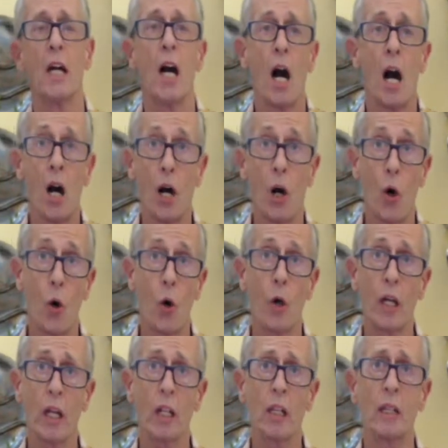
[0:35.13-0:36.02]
Our
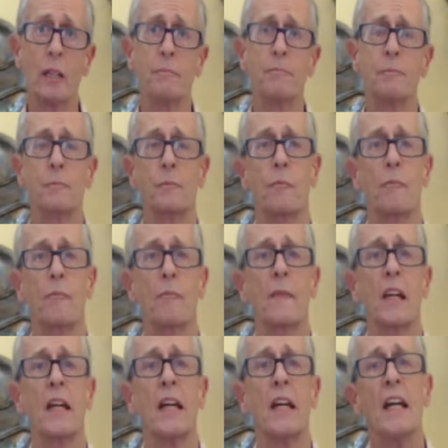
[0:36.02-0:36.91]
oil.
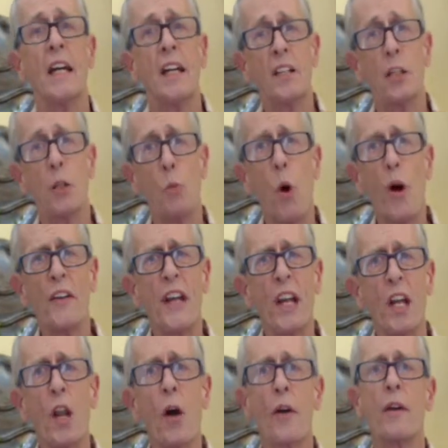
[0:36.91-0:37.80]
You want a
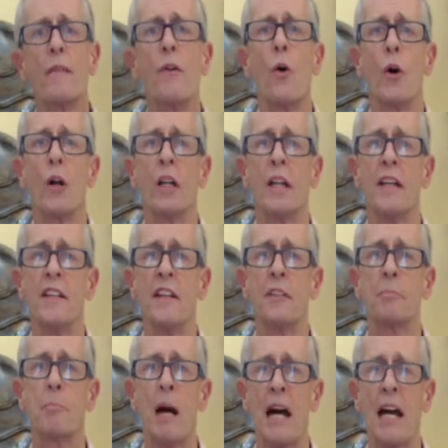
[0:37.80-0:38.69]
lot of oil in
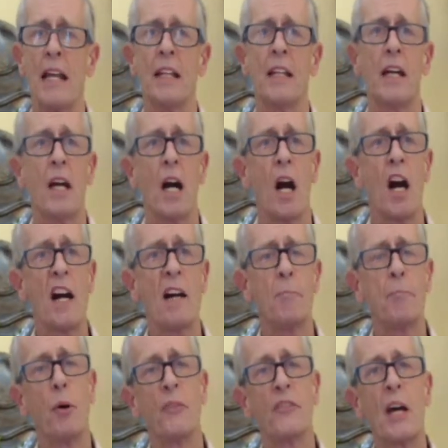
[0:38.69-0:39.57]
this pan. I
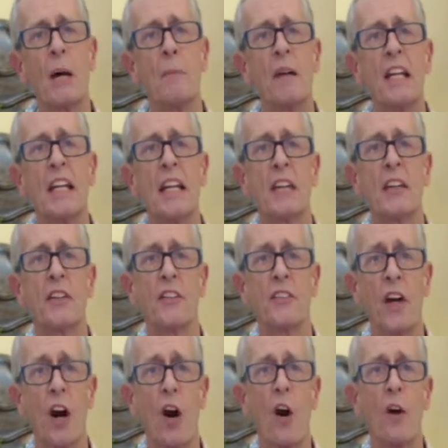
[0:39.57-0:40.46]
put some in here to
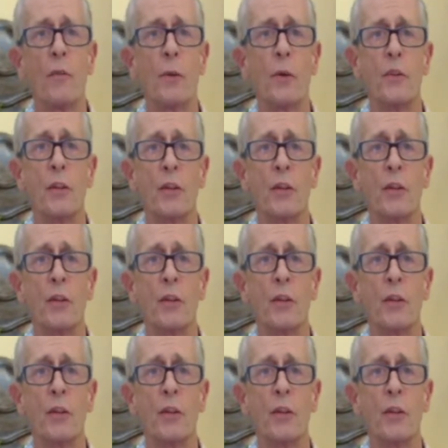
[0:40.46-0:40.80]
start off with.